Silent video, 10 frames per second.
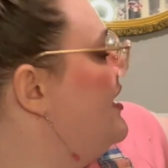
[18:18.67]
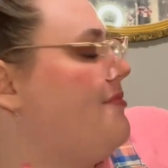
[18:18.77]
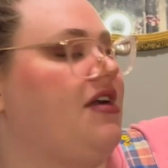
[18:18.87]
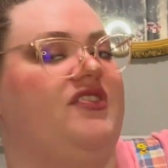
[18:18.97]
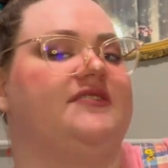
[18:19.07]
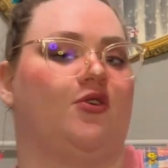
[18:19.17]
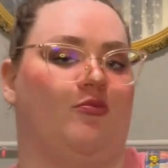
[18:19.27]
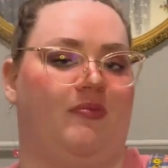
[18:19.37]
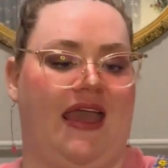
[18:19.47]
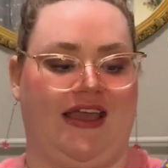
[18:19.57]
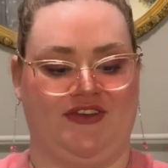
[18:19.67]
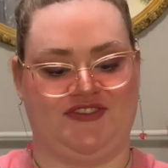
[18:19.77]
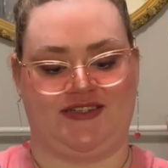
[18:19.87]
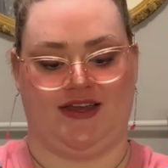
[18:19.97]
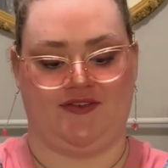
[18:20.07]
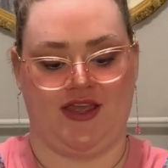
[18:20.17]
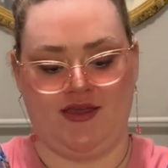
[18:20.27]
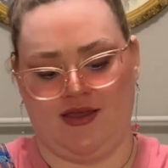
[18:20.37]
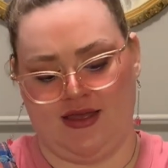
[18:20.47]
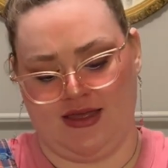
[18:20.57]
I brought this whole bag of
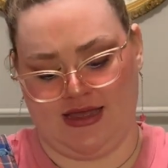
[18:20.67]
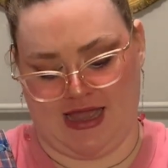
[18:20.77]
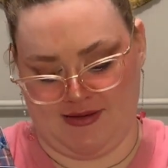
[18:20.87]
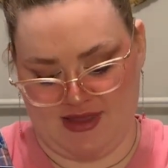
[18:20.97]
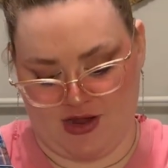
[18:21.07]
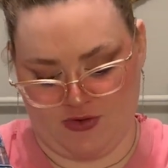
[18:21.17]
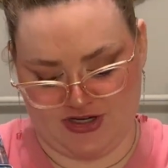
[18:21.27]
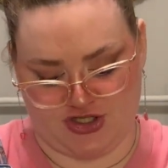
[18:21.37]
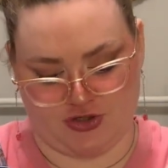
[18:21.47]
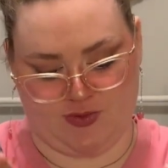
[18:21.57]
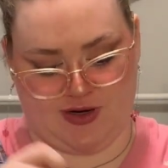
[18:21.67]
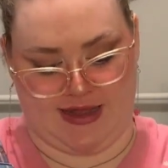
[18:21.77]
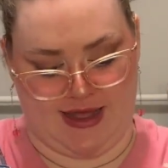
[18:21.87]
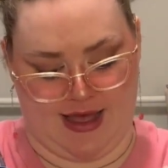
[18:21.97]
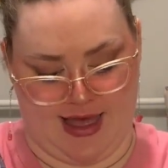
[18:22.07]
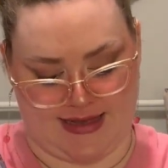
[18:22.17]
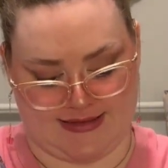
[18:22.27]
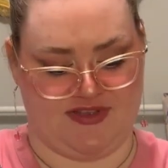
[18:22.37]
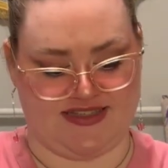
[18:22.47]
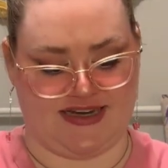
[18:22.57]
stuff. I'm not quite sure where I got
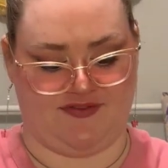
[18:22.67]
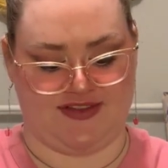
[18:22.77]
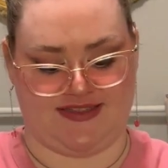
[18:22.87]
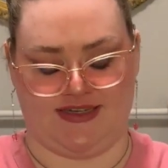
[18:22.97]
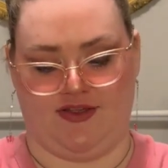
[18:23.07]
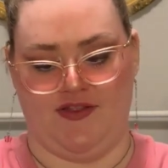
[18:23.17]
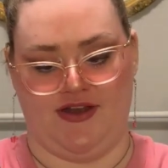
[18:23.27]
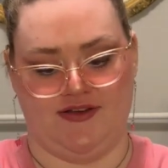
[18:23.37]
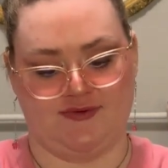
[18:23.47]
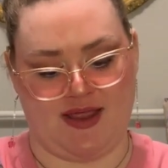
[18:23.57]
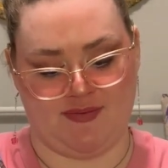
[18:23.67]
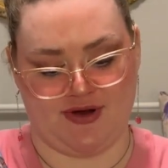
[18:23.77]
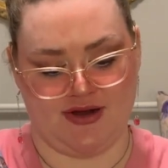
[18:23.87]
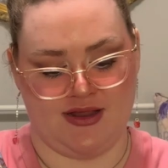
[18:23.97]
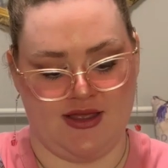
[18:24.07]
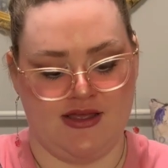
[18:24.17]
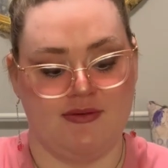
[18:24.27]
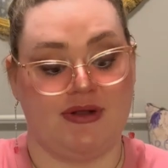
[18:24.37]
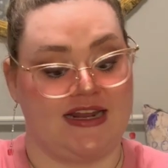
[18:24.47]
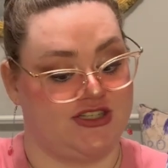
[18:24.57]
stuff that's still in the newspaper,
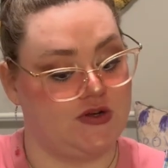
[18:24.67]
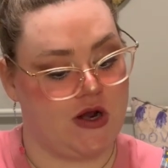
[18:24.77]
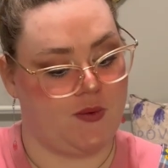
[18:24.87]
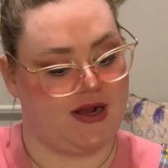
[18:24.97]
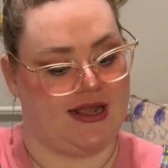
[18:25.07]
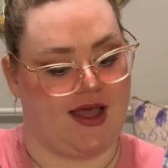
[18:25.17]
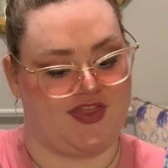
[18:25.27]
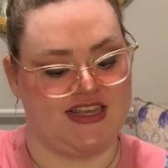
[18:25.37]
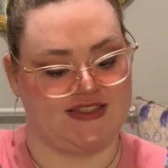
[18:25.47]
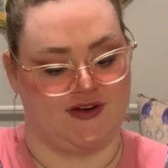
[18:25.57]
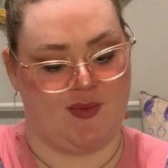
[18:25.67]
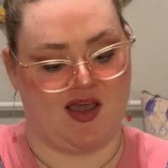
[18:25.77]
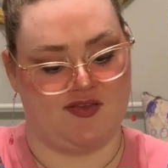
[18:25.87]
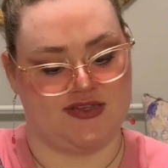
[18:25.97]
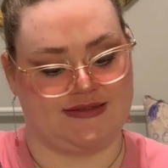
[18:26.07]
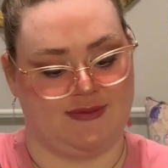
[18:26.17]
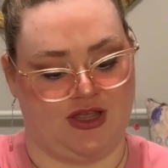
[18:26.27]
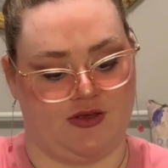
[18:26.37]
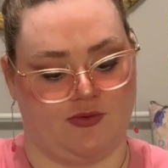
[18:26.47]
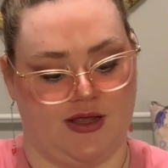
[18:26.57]
but I do know where I got this from. I got this from a
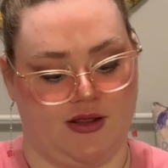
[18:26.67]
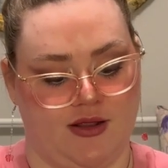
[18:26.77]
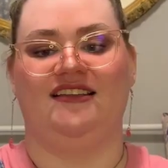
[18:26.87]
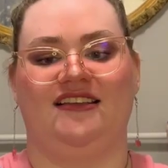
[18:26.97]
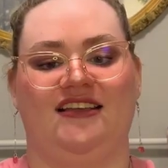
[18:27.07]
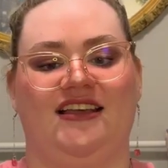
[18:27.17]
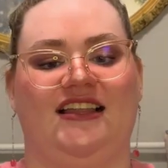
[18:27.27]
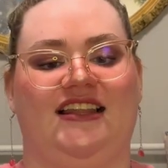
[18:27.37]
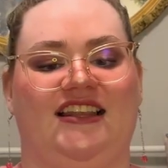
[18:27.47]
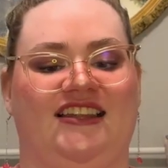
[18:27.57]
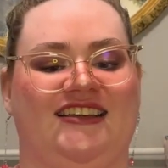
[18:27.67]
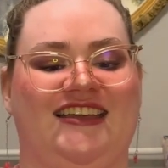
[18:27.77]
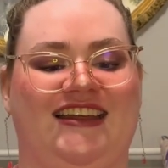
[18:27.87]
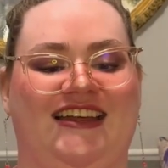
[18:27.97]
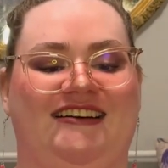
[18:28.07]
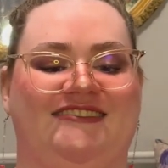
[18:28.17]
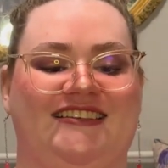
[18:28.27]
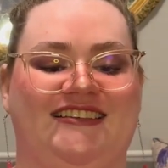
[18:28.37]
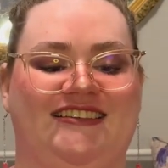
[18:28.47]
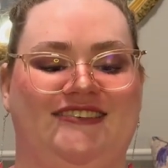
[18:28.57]
Goodwill. Look at how
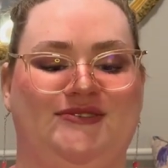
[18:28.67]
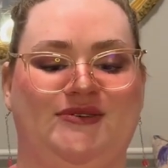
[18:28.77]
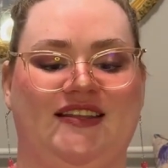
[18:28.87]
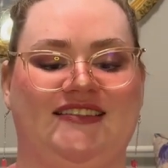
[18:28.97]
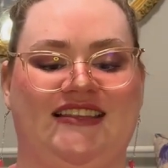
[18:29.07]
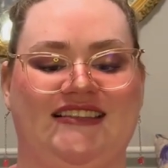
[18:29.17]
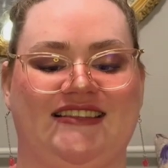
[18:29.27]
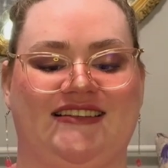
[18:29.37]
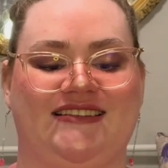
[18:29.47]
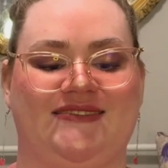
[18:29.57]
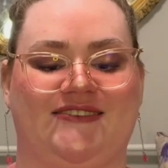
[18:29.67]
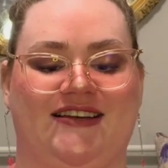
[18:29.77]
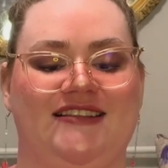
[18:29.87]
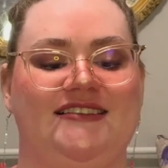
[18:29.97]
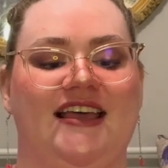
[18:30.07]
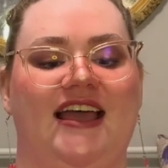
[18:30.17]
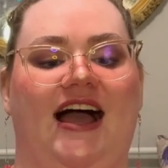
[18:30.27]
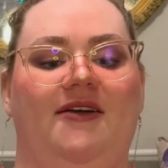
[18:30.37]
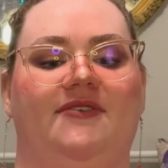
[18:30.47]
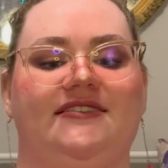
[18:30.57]
cute. It's these little swans.
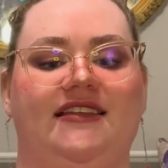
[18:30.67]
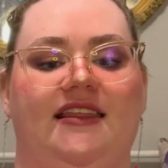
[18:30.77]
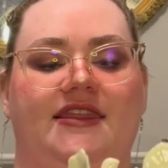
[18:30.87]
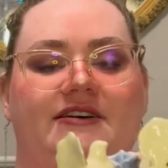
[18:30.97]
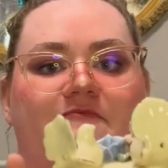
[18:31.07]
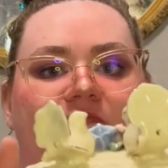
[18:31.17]
I will say that the